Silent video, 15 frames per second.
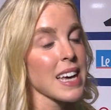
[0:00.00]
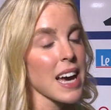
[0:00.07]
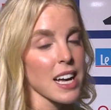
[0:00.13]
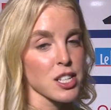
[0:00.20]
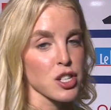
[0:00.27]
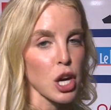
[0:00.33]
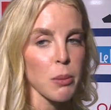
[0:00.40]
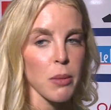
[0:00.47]

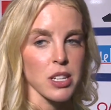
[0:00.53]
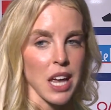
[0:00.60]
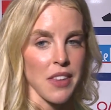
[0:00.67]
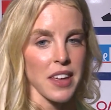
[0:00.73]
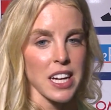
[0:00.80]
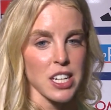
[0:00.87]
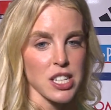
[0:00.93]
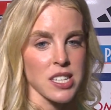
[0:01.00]
Yeah, so much.
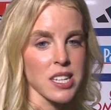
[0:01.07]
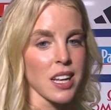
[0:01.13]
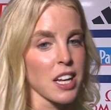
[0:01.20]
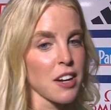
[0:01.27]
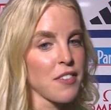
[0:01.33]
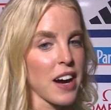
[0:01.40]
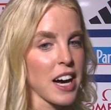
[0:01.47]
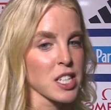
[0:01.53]
I think it just
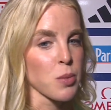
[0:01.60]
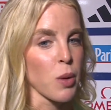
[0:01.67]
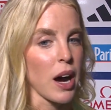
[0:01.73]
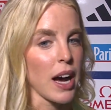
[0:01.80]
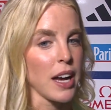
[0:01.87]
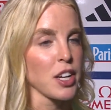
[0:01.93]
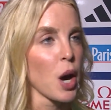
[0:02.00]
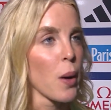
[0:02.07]
solidifies
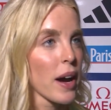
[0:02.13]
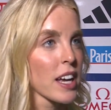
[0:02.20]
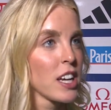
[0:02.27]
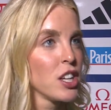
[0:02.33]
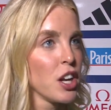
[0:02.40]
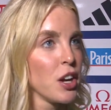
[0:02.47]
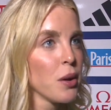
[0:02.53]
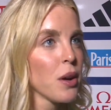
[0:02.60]
what I know I
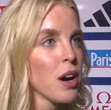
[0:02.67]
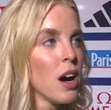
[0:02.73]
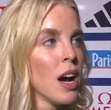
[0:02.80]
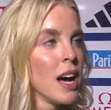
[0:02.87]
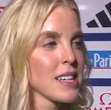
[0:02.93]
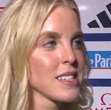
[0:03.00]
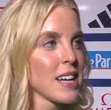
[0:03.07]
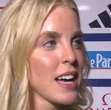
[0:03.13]
can do.
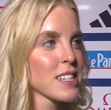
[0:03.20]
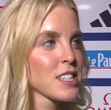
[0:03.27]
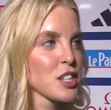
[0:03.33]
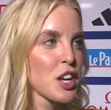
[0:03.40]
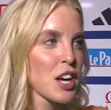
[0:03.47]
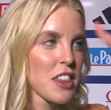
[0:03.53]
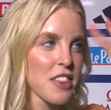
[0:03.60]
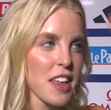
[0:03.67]
It's nice.
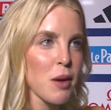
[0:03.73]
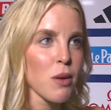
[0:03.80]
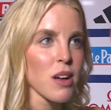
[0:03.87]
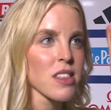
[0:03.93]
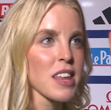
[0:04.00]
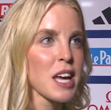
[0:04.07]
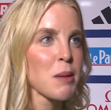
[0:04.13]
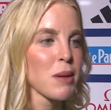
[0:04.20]
You can think
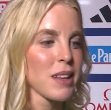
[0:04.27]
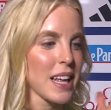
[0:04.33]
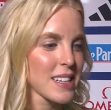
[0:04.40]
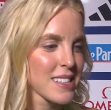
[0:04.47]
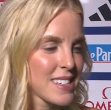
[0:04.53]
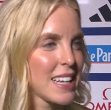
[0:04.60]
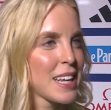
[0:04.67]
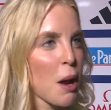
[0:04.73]
one thing, but
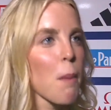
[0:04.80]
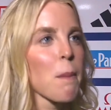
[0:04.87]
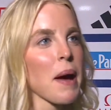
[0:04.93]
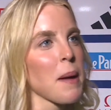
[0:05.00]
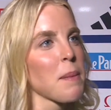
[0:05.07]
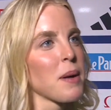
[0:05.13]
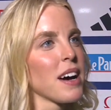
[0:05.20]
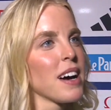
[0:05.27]
like seeing it on
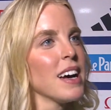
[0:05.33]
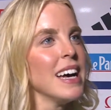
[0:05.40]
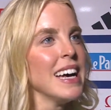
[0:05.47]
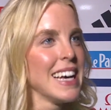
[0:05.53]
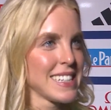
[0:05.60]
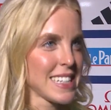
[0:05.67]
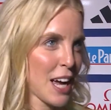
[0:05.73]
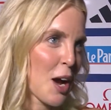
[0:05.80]
paper
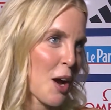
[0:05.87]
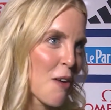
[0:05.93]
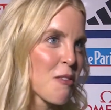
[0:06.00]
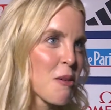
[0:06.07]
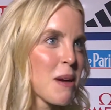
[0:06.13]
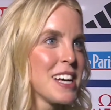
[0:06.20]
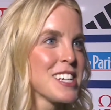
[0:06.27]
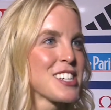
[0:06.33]
is like a
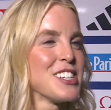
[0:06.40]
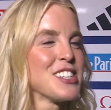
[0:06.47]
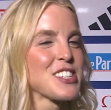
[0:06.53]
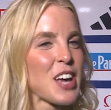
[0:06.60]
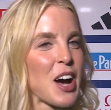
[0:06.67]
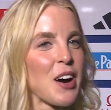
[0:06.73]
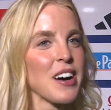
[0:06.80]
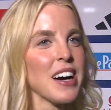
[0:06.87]

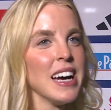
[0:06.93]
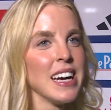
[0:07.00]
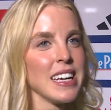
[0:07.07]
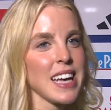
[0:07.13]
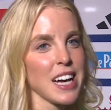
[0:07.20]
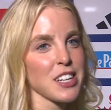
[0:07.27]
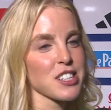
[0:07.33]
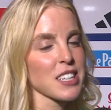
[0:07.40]
confirmation. So
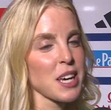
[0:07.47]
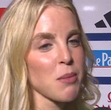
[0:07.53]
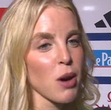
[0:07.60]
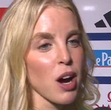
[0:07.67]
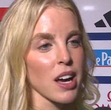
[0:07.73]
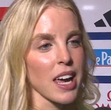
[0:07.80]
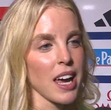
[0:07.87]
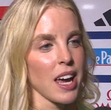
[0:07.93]
yeah, just
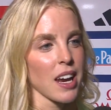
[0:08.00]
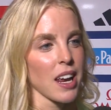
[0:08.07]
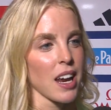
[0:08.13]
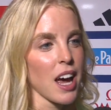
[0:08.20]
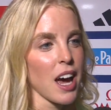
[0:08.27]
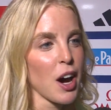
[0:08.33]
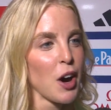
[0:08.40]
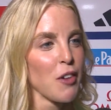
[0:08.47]
keep working,
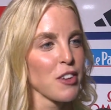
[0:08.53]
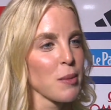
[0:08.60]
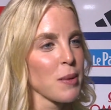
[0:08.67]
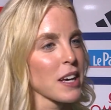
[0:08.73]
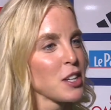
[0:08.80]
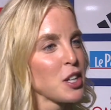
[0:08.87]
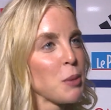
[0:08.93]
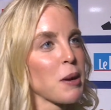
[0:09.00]
and hopefully
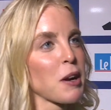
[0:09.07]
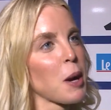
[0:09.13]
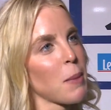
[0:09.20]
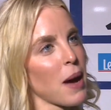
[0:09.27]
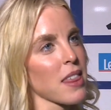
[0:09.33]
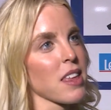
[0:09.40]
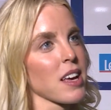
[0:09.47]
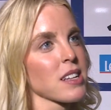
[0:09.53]
we can do bigger
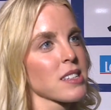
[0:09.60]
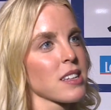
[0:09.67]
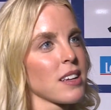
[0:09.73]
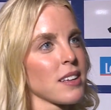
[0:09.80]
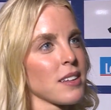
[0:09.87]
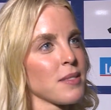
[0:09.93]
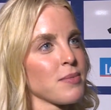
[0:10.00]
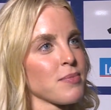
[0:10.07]
and better things.